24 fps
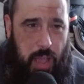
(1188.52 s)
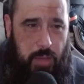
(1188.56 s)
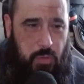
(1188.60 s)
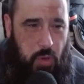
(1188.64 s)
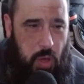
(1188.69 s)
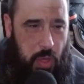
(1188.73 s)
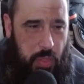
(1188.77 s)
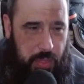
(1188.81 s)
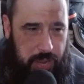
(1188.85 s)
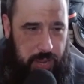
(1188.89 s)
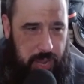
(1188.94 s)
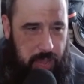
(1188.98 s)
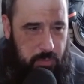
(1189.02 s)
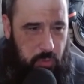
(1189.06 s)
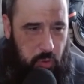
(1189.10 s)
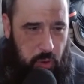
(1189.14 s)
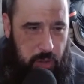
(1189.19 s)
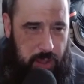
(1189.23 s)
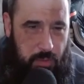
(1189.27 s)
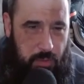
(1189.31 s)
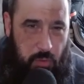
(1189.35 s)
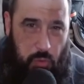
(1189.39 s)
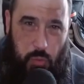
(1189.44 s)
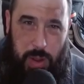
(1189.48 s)
think I've only
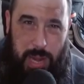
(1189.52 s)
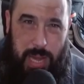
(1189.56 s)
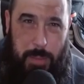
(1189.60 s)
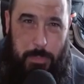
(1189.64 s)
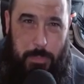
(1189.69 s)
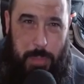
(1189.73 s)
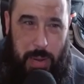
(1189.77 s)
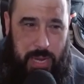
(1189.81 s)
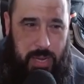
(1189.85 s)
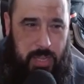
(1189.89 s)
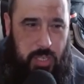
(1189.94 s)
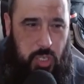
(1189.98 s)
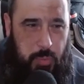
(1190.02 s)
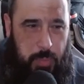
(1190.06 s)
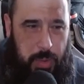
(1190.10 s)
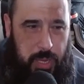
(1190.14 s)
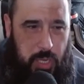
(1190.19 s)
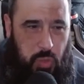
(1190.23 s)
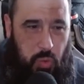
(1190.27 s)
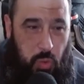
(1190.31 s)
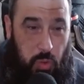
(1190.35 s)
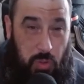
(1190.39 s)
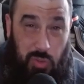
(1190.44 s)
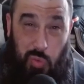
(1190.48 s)
ever really beat
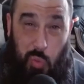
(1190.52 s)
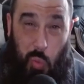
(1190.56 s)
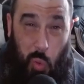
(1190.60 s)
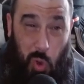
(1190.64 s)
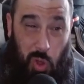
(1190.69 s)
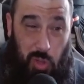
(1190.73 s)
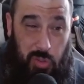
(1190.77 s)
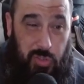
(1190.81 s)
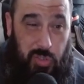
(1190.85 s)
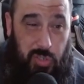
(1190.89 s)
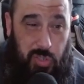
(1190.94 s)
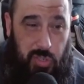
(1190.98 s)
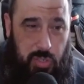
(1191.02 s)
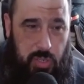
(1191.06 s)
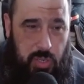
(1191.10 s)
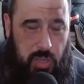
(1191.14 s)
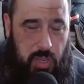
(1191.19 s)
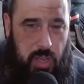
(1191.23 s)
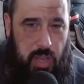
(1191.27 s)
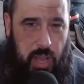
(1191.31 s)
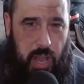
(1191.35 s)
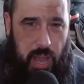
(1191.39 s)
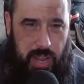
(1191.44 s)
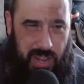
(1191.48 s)
Space Wolves once,
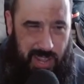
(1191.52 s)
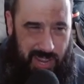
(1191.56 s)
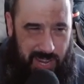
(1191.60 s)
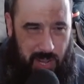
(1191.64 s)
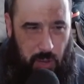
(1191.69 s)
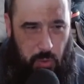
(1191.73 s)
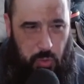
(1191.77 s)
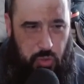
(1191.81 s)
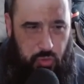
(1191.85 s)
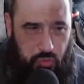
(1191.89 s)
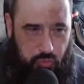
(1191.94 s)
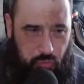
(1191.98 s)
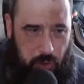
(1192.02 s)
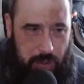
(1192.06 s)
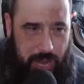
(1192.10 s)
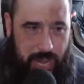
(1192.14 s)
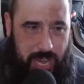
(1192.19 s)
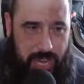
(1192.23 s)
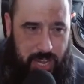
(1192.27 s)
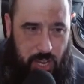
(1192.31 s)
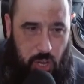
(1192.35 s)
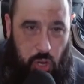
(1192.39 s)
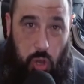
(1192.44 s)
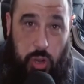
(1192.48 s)
and I think I was
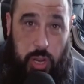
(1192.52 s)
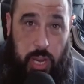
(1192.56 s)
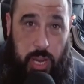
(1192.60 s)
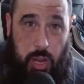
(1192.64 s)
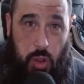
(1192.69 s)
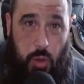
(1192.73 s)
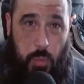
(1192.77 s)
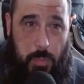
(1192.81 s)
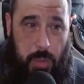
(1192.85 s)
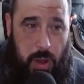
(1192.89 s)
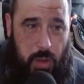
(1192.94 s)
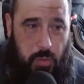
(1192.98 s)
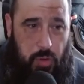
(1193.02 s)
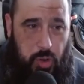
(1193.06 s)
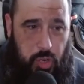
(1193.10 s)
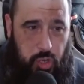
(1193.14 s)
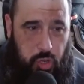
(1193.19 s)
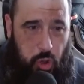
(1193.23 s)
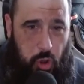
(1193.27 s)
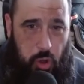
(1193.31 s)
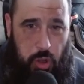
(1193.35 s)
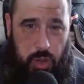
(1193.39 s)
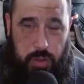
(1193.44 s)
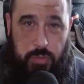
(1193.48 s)
really lucky on my
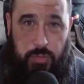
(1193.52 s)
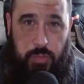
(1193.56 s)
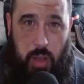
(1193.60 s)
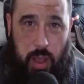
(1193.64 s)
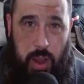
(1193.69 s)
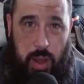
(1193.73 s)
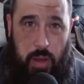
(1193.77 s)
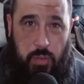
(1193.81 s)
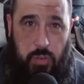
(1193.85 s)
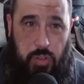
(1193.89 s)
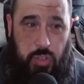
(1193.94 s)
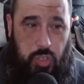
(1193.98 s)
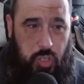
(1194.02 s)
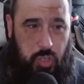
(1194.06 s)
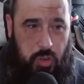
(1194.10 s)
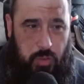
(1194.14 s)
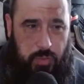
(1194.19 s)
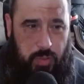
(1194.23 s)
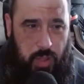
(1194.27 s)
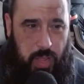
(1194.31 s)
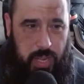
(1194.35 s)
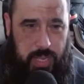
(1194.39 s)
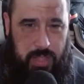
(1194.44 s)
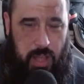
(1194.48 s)
returning fire and
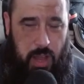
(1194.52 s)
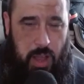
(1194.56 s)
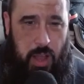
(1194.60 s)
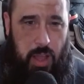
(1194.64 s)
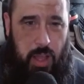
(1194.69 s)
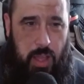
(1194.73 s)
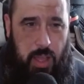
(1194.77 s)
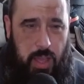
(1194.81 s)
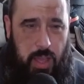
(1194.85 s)
stuff like that.